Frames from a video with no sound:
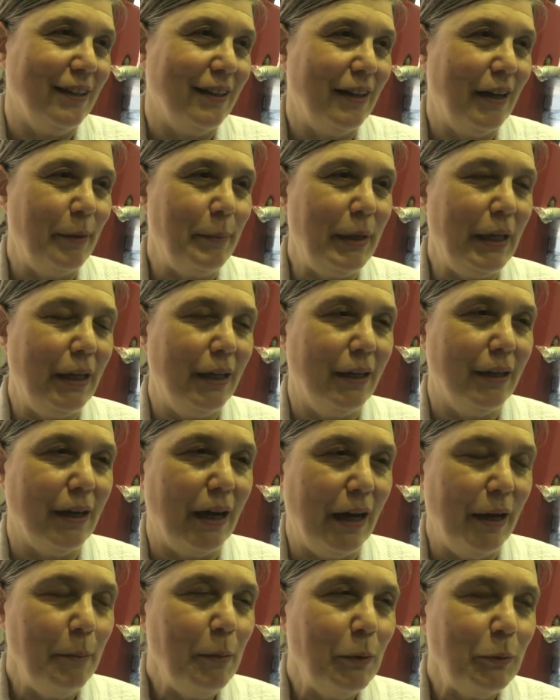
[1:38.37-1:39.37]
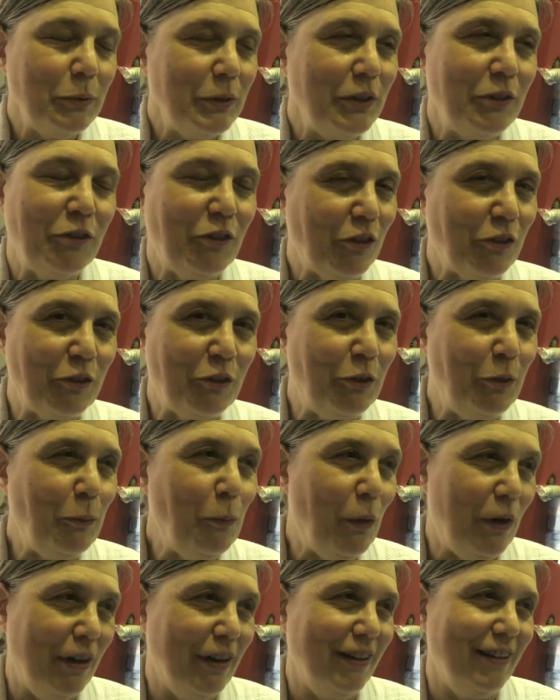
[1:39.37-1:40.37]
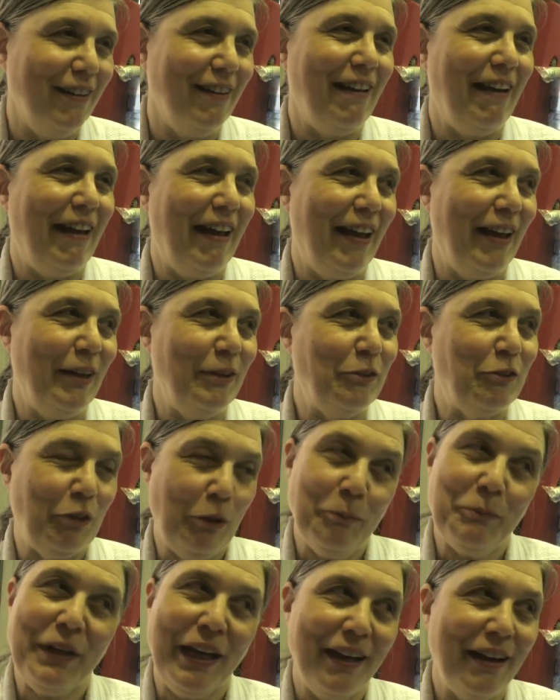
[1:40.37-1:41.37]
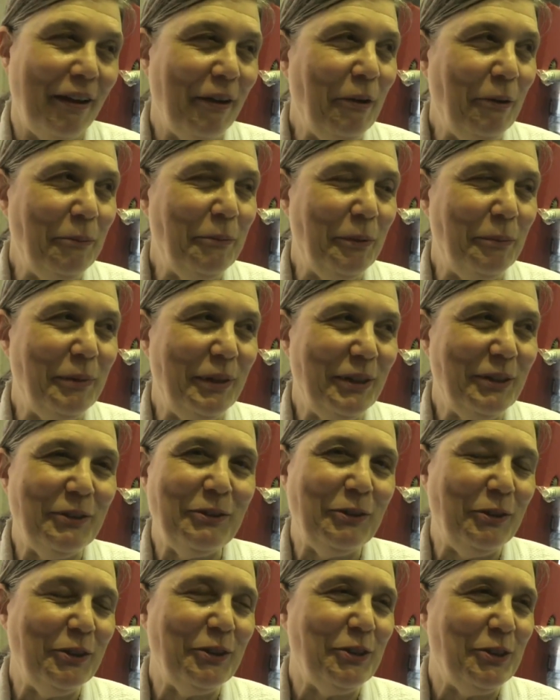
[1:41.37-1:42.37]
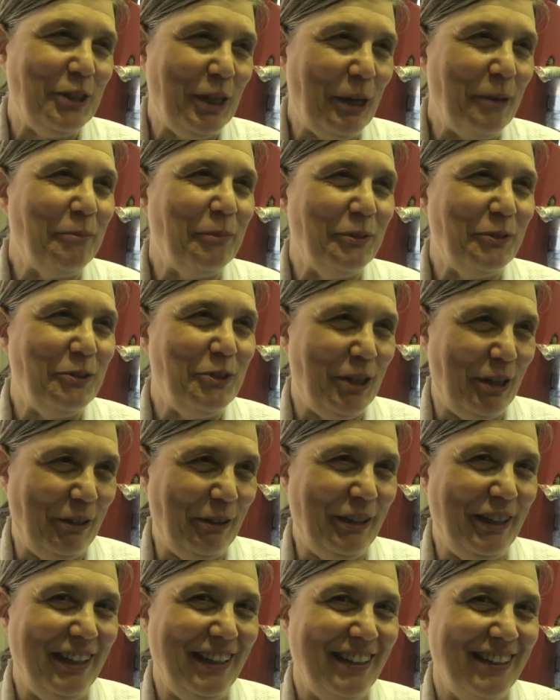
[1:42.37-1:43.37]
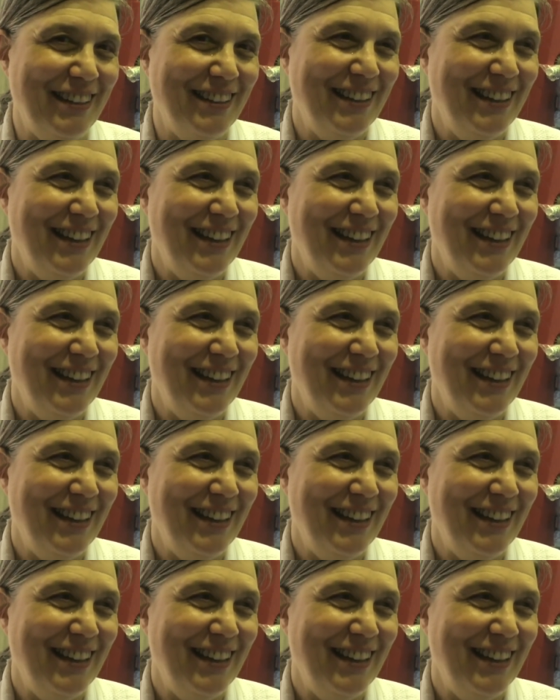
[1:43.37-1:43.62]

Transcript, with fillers: I mean, I'm only 61, and someday I hope to be in as good a shape as Jerry.